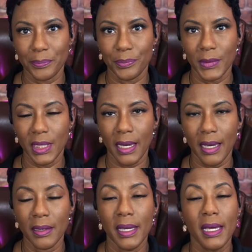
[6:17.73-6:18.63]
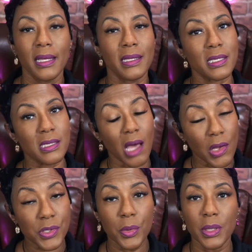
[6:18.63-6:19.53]
Okay. This is
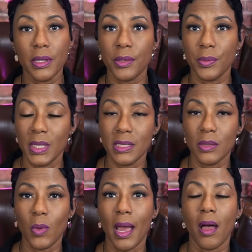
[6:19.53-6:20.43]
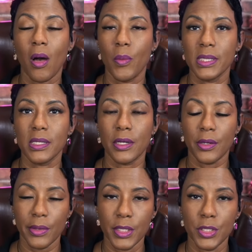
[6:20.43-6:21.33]
also another reason why I always
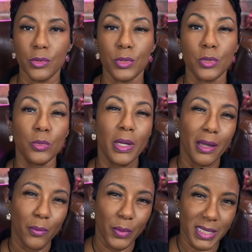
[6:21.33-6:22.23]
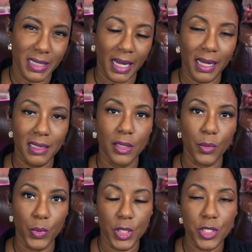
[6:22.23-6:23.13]
encourage you to retain the
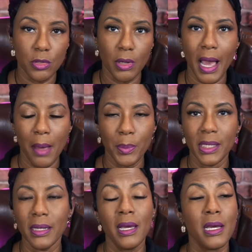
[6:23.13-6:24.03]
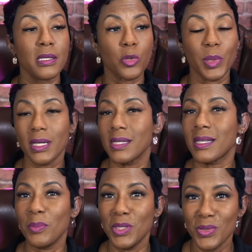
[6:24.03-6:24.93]
original copy. So, because I'm
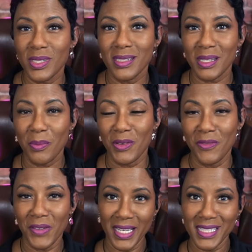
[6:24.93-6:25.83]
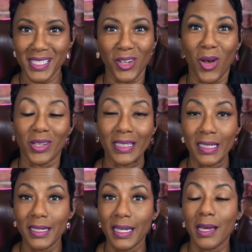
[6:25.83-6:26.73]
using something fancy called
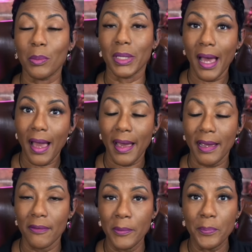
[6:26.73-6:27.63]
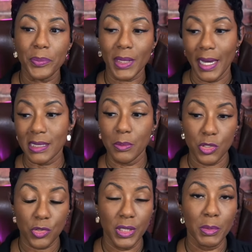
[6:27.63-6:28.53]
Ecamm Live, as I'm
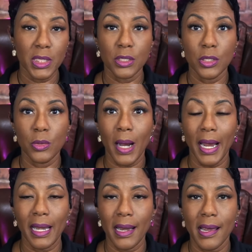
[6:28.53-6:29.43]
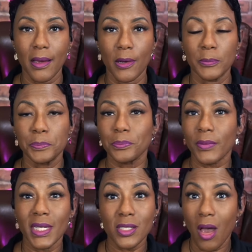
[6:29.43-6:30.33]
streaming to you right now,
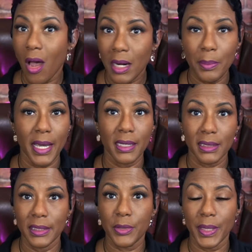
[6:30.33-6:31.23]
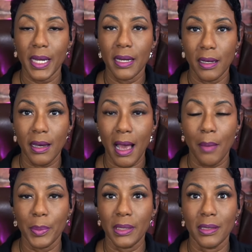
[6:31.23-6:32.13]
it's automatically creating a
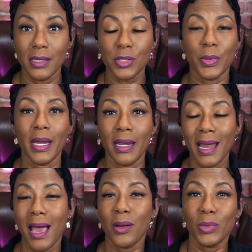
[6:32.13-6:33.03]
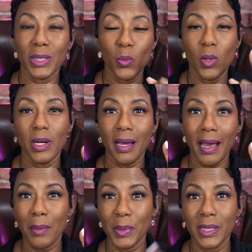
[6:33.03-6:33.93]
copy. It's creating not only one
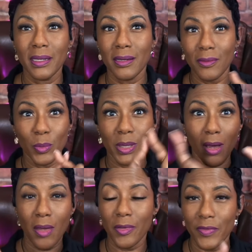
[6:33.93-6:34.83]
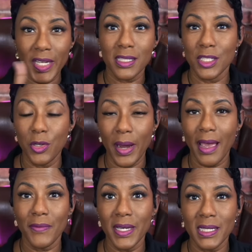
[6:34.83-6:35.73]
copy of with all the fancy
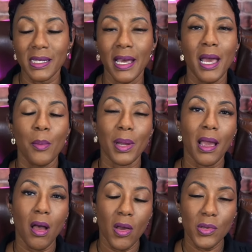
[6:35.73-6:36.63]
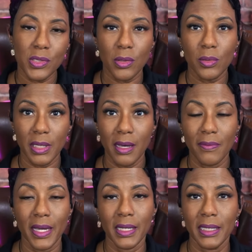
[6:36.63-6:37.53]
graphics, but I also love that
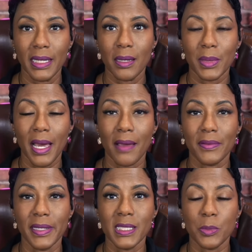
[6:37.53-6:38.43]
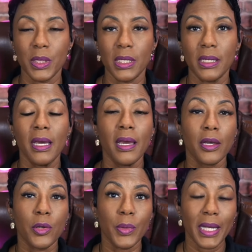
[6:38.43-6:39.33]
Ecamm Live lets me
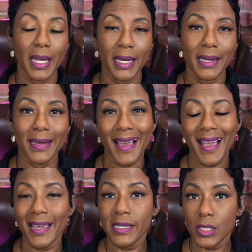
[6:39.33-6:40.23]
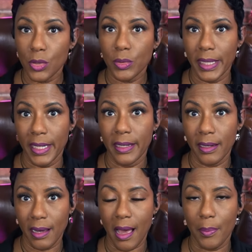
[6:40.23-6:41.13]
create an isolated
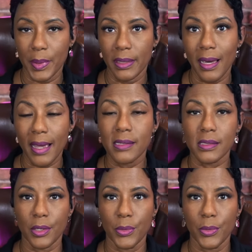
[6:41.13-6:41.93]
copy. ISO